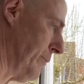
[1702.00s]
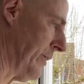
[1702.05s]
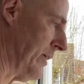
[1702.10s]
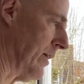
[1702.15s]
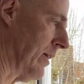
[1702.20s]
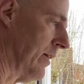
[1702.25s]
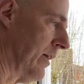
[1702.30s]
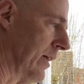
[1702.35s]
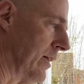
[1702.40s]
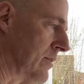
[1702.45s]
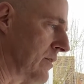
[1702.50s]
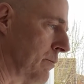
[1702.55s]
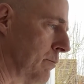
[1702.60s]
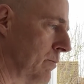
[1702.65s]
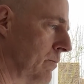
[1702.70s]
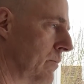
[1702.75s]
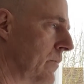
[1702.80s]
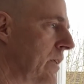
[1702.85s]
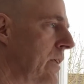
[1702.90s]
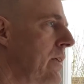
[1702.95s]
go and get
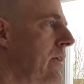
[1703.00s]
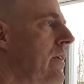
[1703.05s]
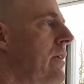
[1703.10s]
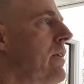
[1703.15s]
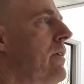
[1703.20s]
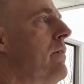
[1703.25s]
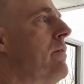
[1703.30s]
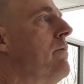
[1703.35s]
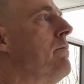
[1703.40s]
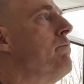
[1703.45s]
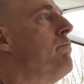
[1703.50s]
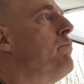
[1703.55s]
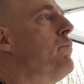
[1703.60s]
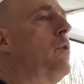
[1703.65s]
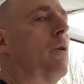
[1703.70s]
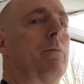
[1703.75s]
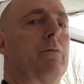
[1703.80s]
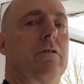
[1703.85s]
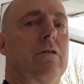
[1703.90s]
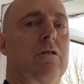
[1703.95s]
some
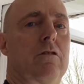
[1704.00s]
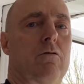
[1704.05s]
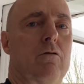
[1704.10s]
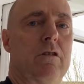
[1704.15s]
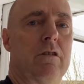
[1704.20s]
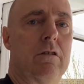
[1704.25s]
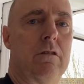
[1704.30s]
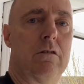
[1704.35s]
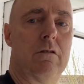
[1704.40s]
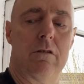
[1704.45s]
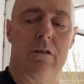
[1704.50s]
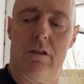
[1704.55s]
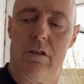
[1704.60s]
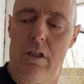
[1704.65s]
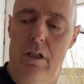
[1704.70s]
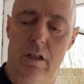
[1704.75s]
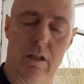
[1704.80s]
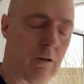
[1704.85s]
proper screws